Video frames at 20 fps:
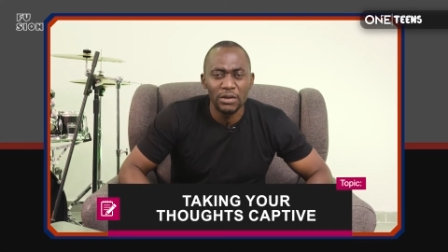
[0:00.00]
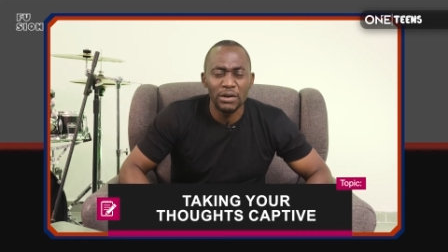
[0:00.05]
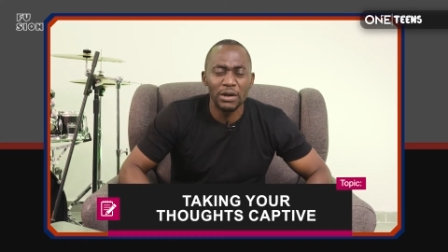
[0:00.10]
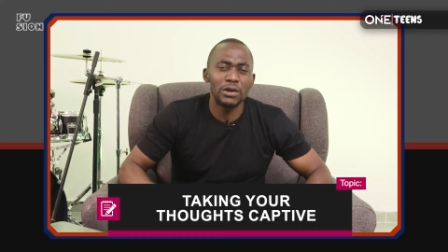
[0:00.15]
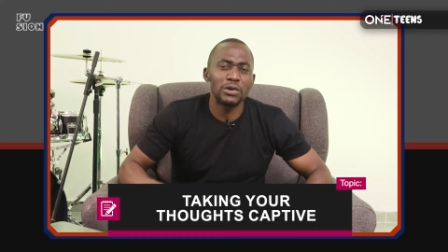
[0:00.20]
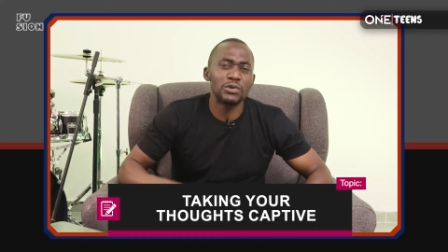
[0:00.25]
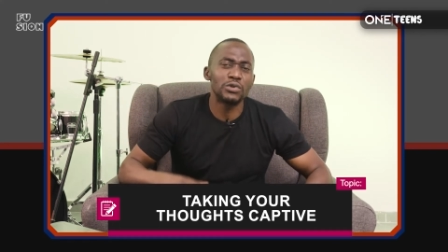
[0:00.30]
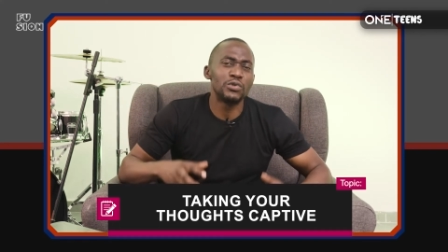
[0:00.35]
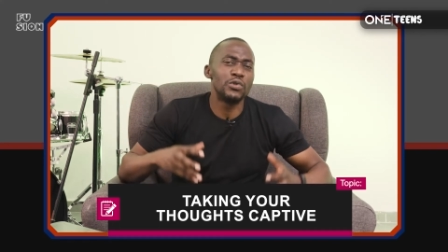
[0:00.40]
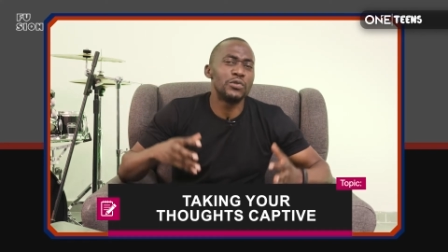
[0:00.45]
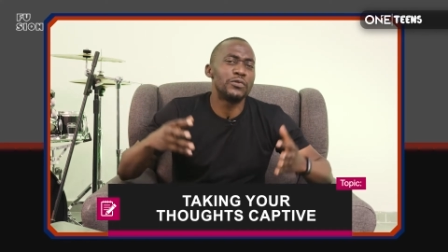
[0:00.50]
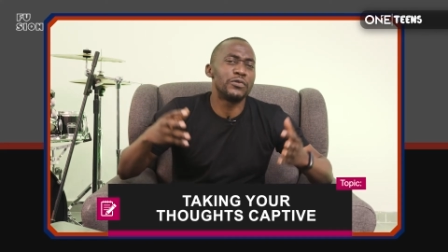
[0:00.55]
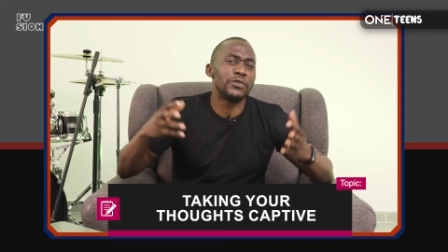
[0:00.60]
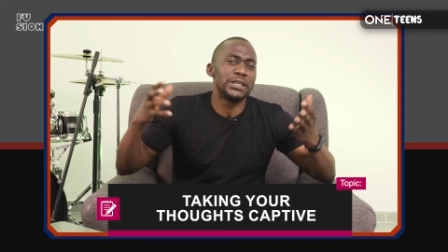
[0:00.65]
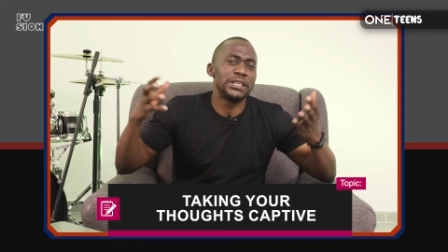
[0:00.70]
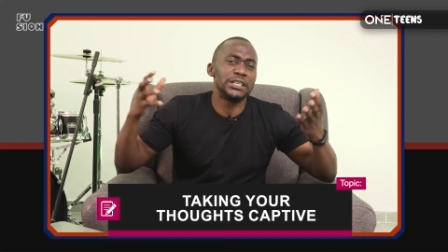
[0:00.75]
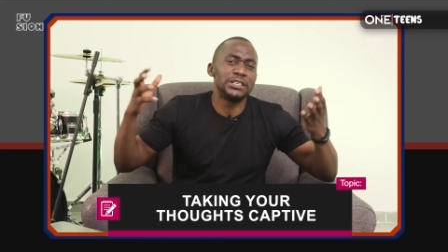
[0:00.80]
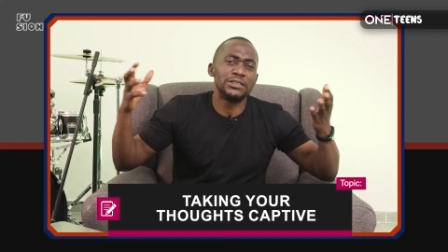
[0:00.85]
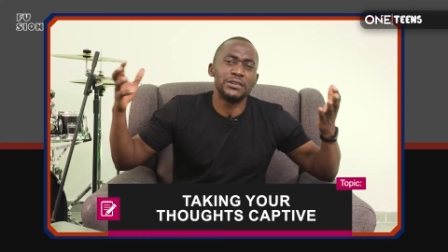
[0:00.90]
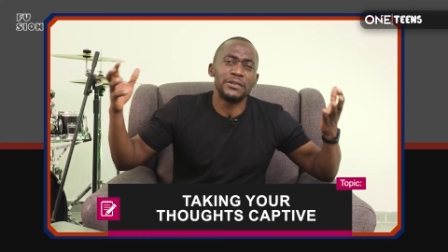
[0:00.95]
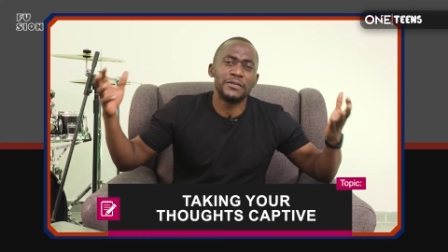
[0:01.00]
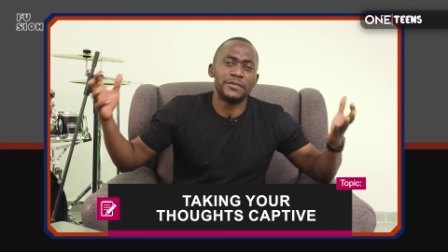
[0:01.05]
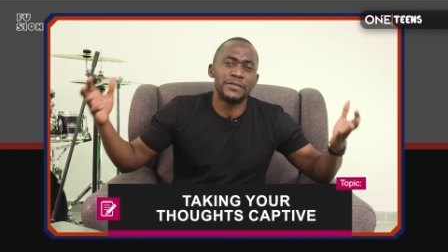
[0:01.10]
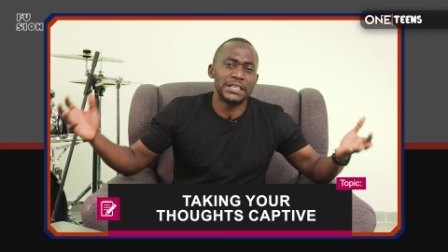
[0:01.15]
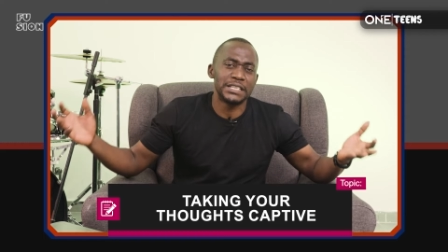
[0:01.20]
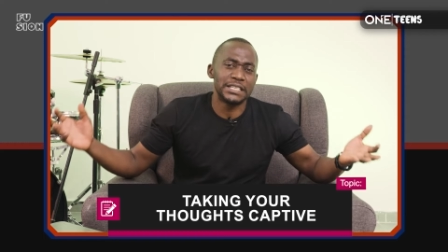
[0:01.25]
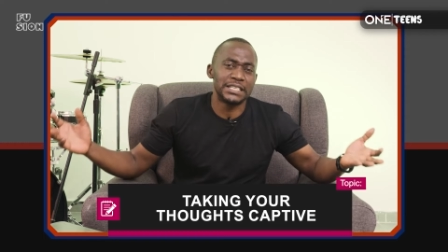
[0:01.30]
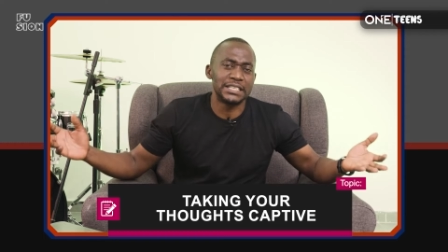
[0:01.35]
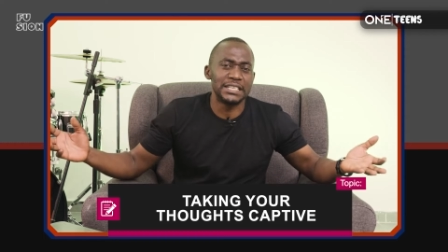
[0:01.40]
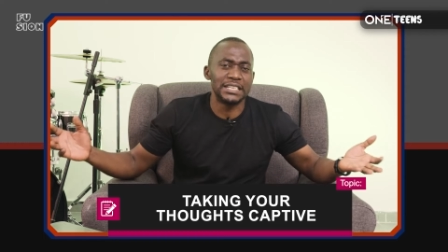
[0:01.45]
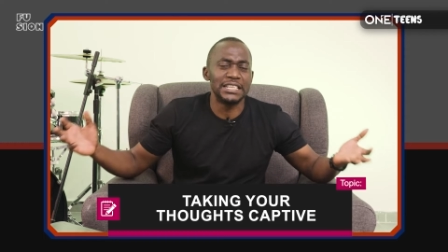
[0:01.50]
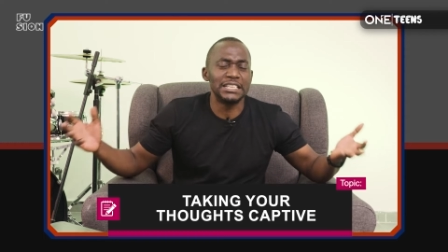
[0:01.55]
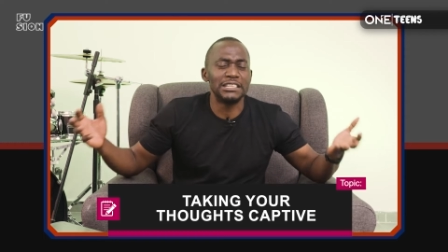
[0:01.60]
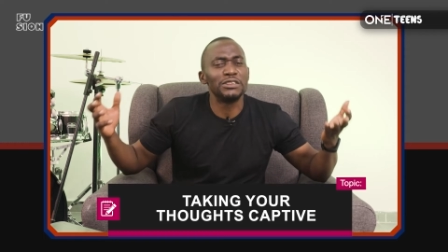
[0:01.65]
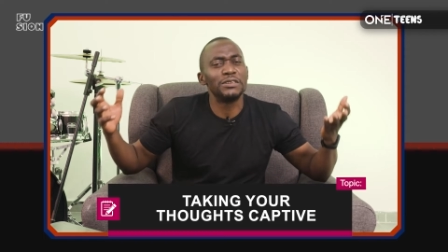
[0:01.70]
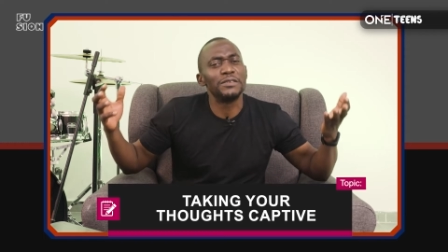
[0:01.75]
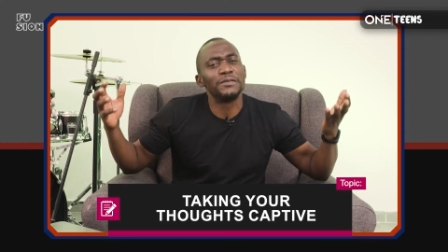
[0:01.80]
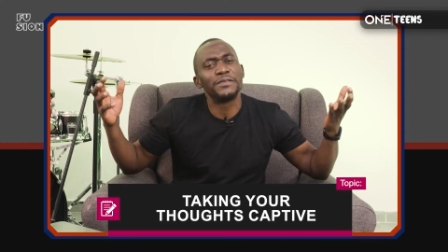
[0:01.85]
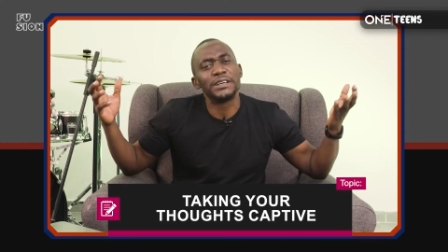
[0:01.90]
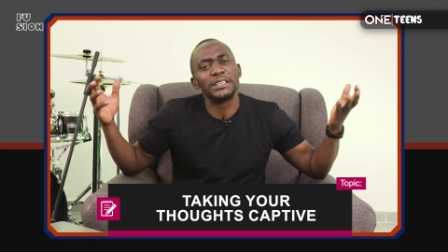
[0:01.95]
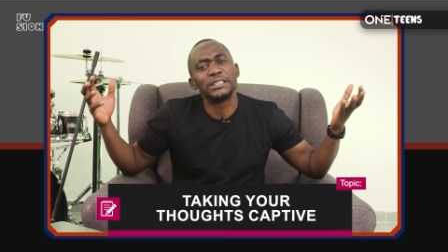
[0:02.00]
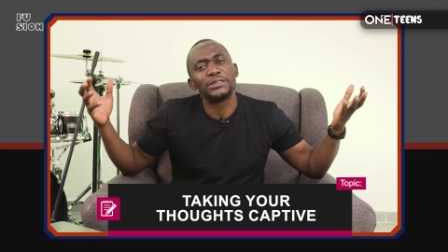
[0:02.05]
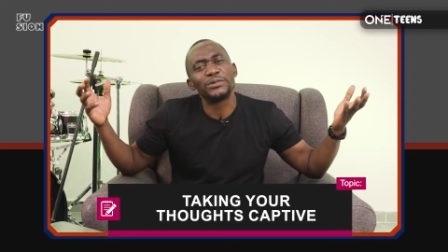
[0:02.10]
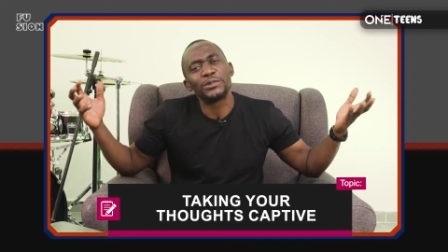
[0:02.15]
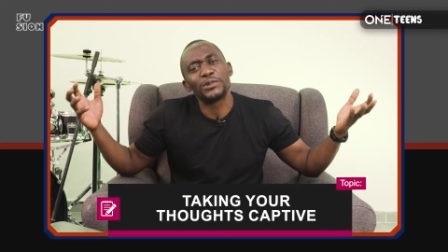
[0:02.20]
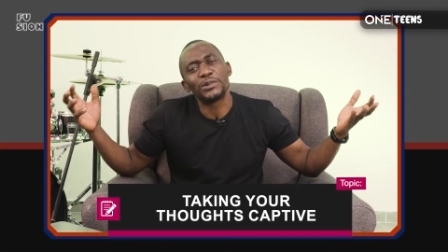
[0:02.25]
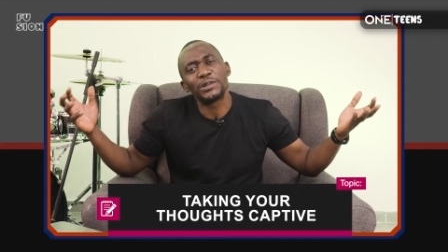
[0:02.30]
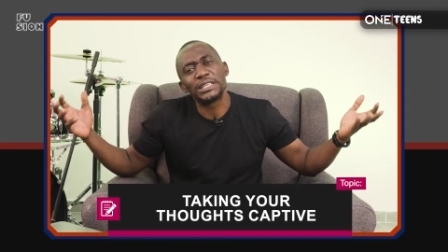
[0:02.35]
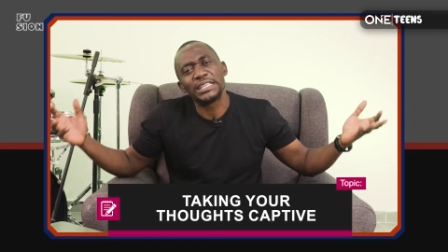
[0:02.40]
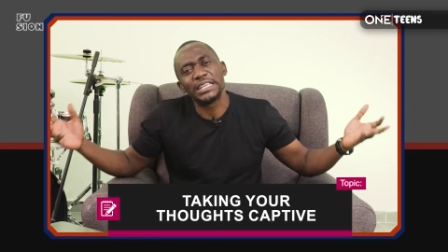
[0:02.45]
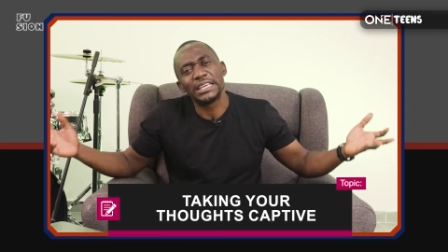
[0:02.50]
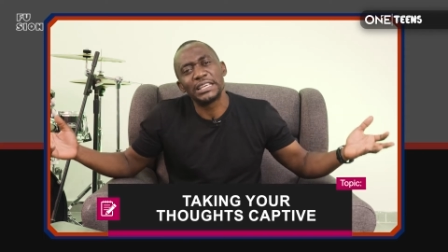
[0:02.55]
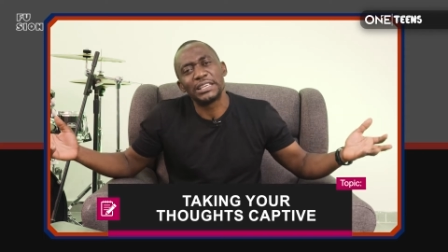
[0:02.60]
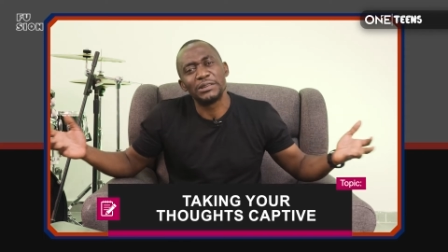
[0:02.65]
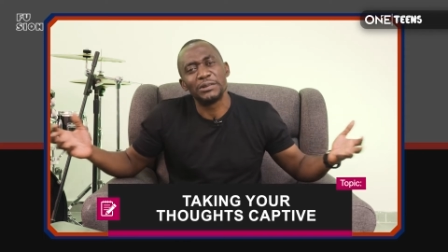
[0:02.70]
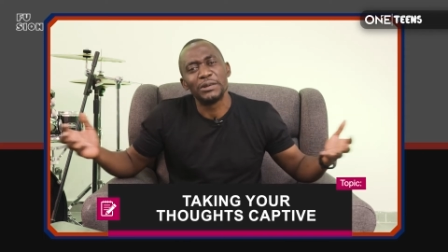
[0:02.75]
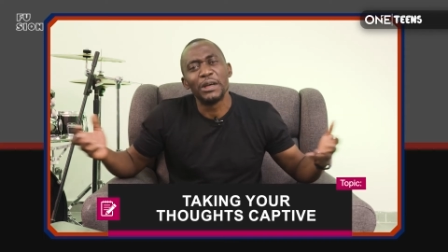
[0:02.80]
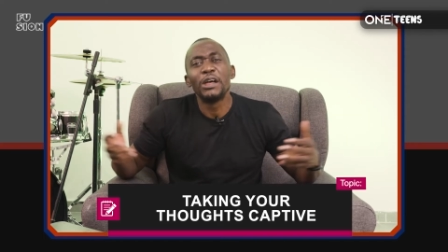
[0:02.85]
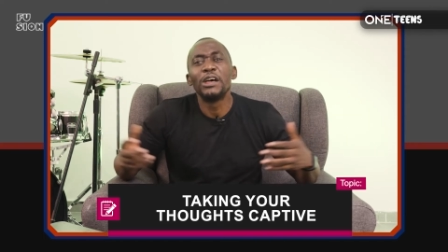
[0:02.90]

You're not good for this university. This university will not take you.